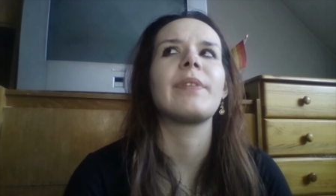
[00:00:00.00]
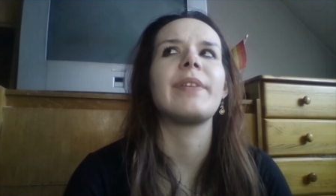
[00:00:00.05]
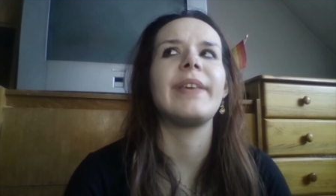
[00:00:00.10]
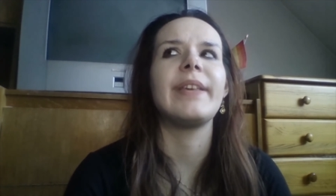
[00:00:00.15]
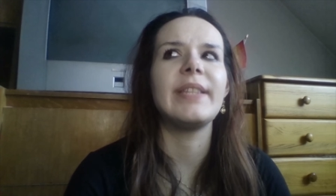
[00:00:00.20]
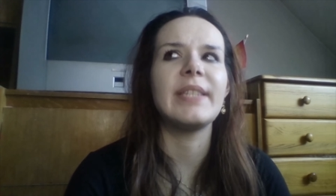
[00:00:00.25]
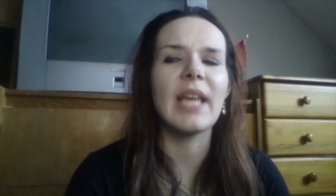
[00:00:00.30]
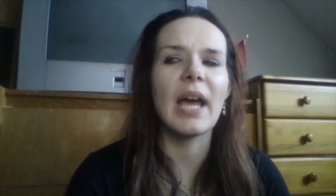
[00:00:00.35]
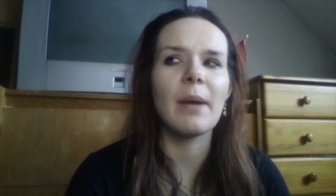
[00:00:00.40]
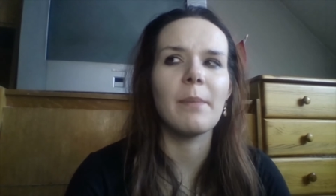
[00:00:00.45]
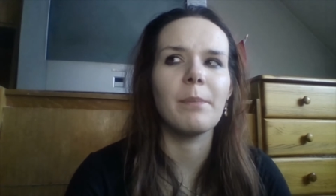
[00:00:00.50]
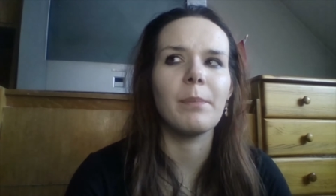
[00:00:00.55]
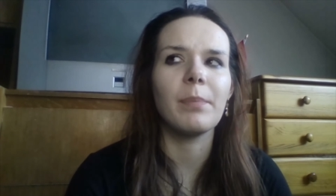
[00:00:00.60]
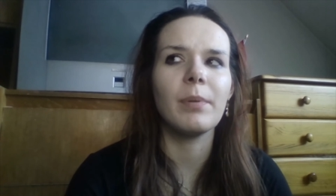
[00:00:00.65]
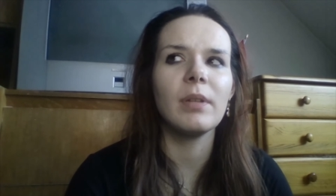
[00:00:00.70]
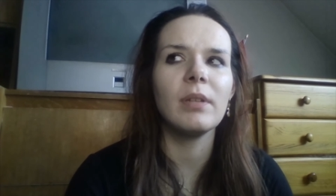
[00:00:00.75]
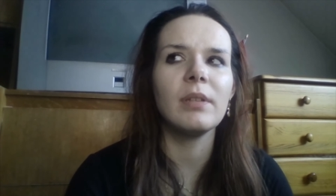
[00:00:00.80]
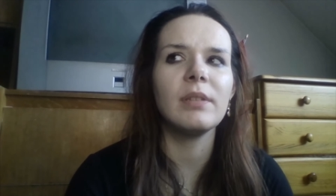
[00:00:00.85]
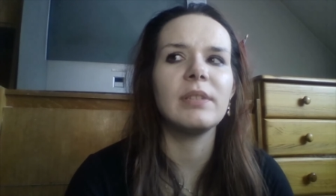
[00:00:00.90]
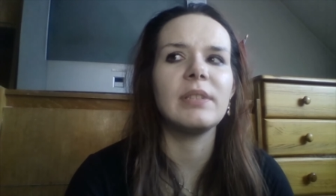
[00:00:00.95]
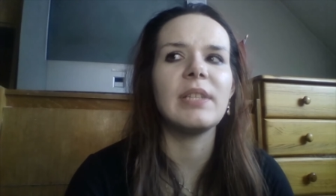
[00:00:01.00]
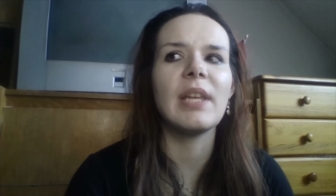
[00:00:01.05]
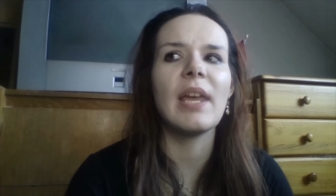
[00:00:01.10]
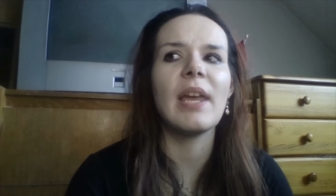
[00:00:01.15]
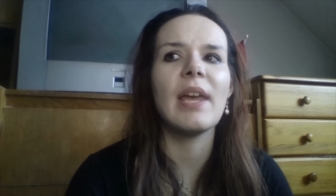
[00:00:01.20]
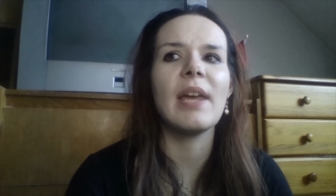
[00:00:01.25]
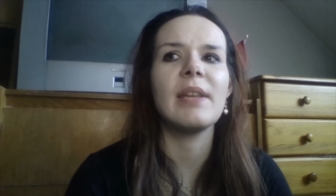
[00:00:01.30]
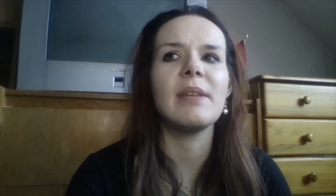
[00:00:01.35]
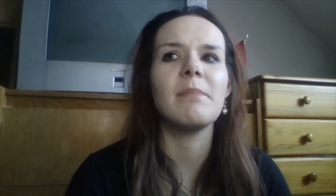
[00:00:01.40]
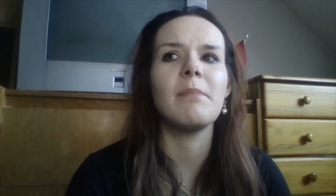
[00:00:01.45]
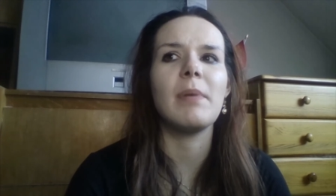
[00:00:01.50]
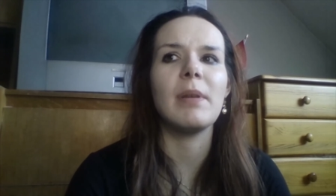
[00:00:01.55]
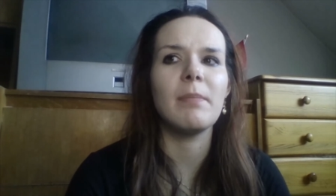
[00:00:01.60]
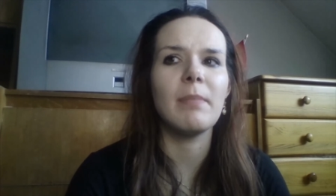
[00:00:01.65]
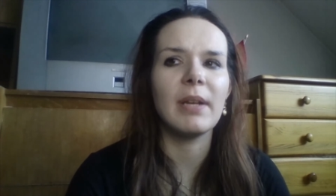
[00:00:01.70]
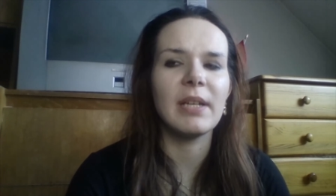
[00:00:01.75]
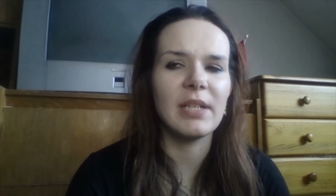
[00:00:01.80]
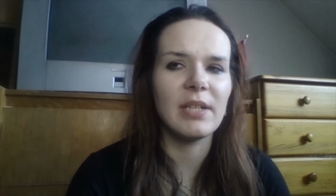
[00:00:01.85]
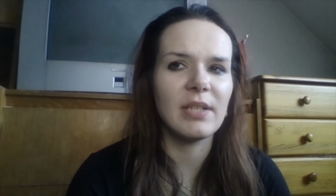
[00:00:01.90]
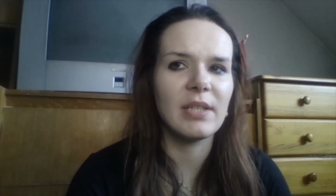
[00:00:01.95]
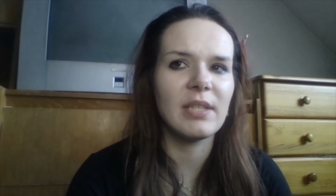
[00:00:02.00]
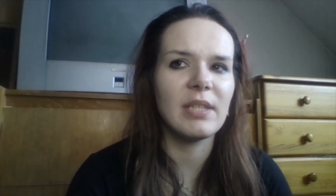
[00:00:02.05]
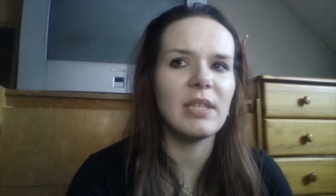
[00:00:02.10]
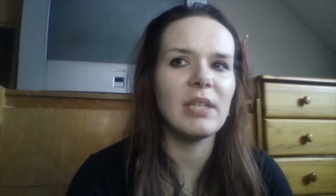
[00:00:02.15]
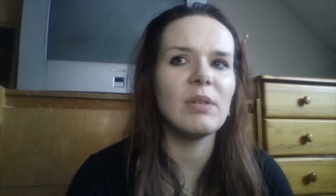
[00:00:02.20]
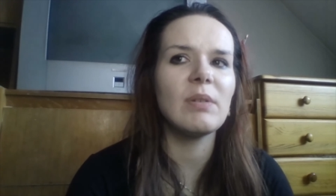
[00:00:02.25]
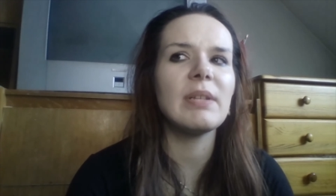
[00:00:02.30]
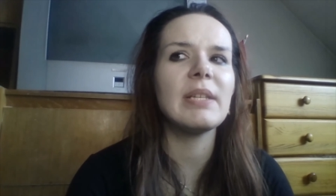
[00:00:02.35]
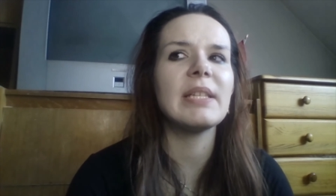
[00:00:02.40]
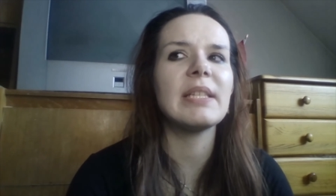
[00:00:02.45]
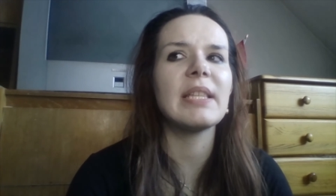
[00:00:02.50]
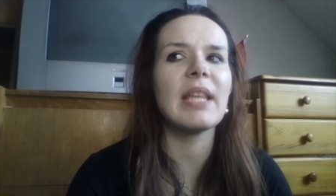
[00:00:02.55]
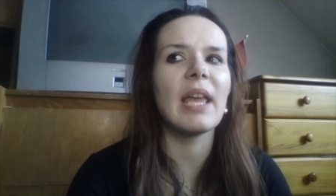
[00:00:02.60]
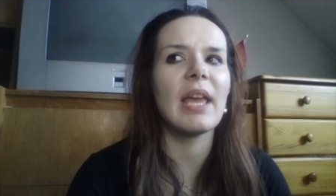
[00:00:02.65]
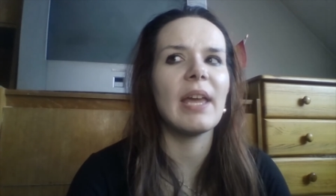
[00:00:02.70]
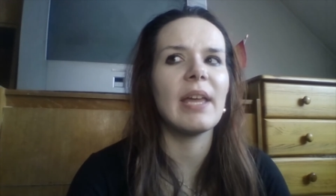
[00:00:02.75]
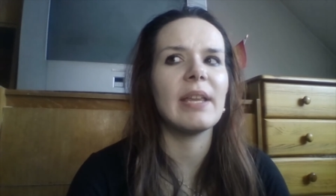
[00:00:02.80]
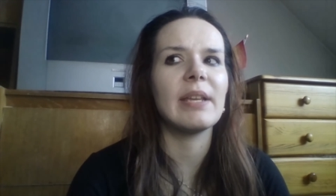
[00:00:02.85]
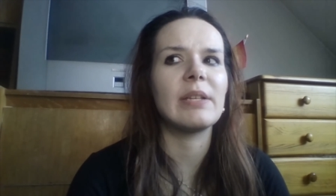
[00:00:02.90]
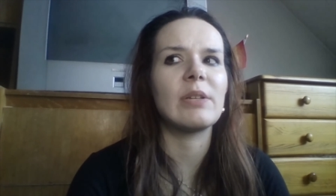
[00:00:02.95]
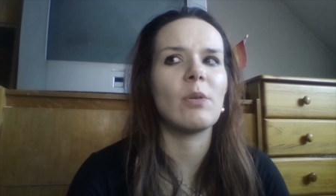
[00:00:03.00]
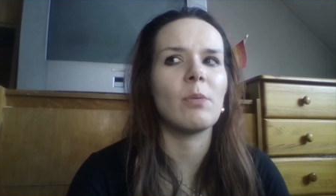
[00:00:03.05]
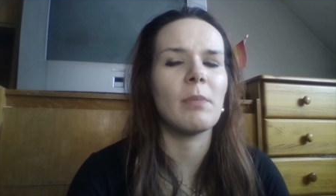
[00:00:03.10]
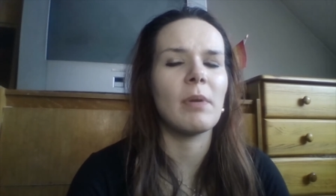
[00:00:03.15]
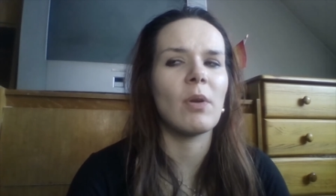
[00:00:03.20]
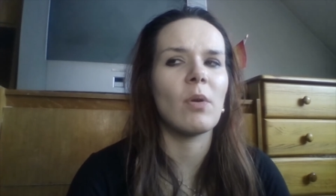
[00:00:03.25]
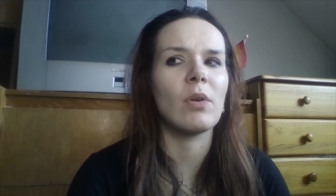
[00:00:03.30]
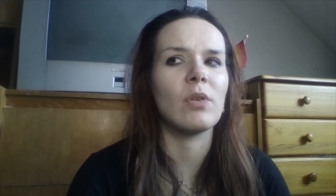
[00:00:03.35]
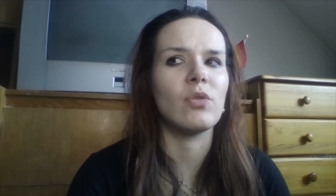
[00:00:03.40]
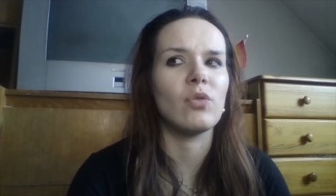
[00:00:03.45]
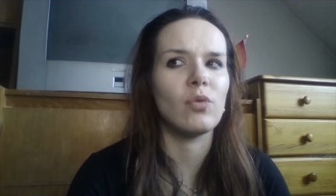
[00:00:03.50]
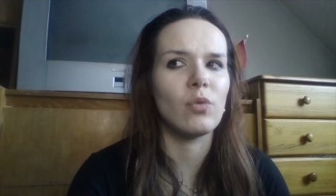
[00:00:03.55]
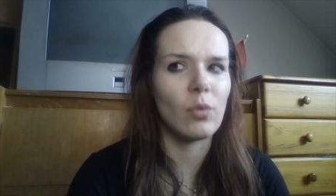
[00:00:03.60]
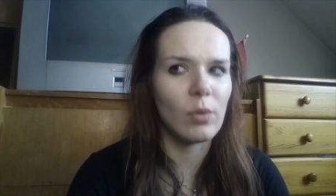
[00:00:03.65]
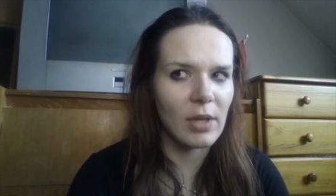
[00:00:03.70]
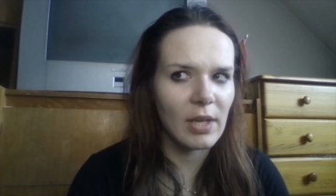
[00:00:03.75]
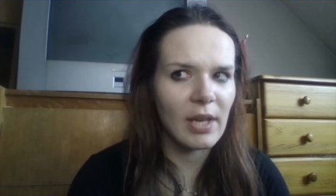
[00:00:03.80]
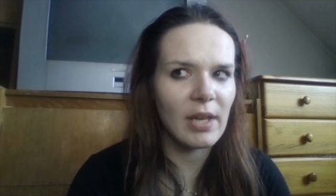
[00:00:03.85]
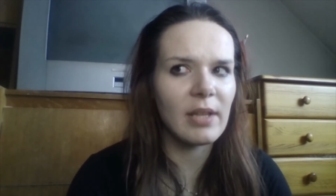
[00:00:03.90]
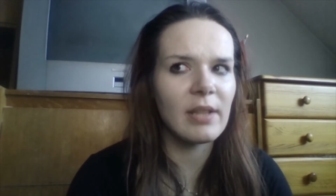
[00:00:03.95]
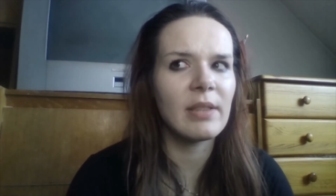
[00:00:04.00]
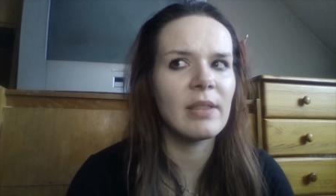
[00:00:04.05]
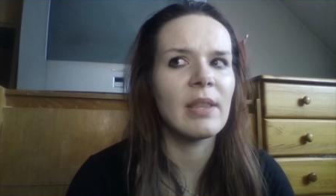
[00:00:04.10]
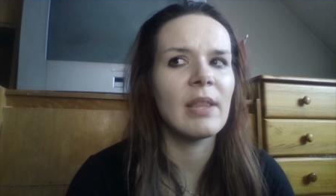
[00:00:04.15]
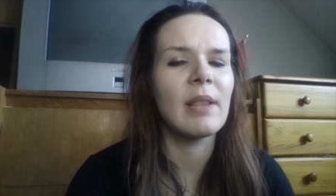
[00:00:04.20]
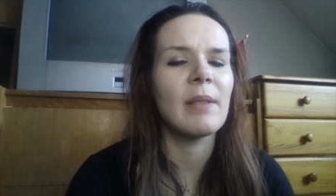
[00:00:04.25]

example than Bad Buddy the series and Romeo and Juliet.